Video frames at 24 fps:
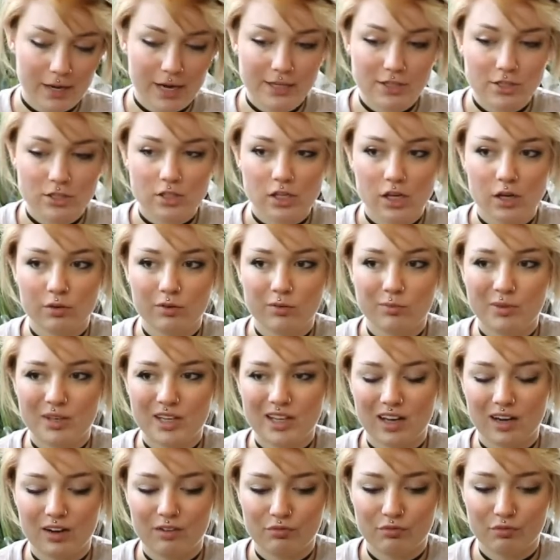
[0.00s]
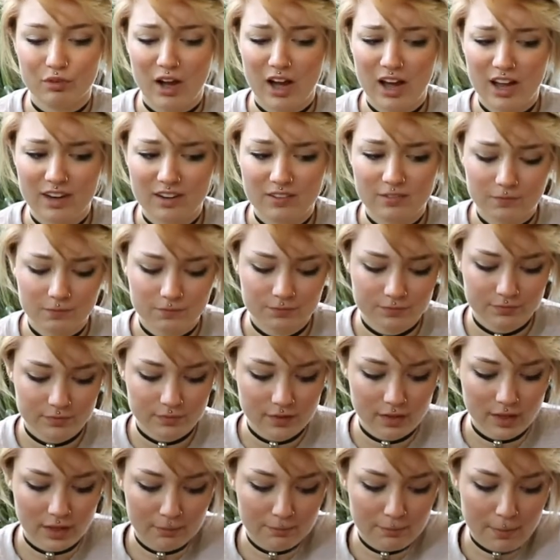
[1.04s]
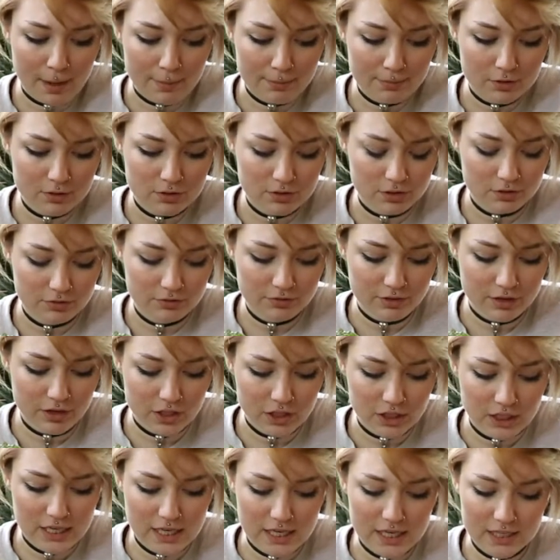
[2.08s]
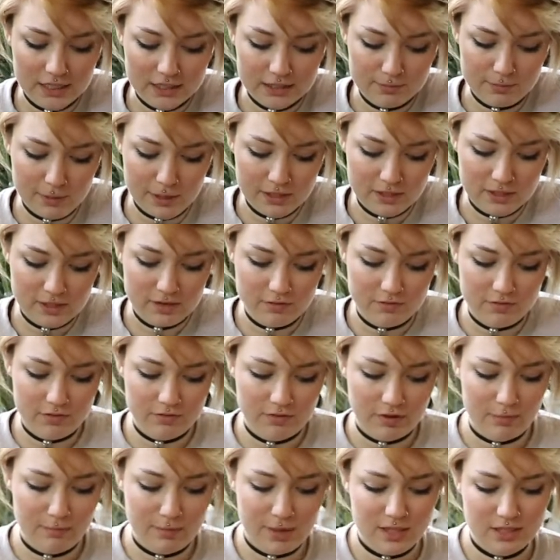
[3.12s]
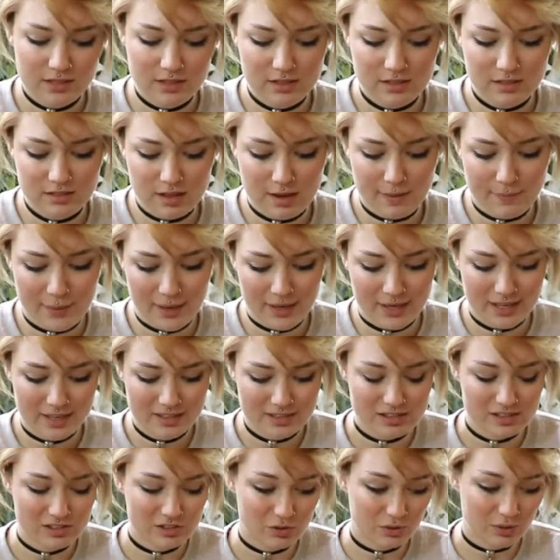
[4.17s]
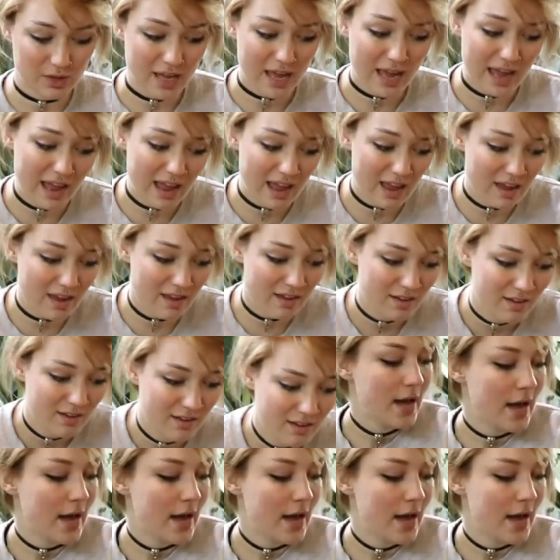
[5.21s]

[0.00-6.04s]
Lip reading: I just thought it would be kind of fun. Like, peppers are fairly inexpensive. If I mess this up, I guess it's okay.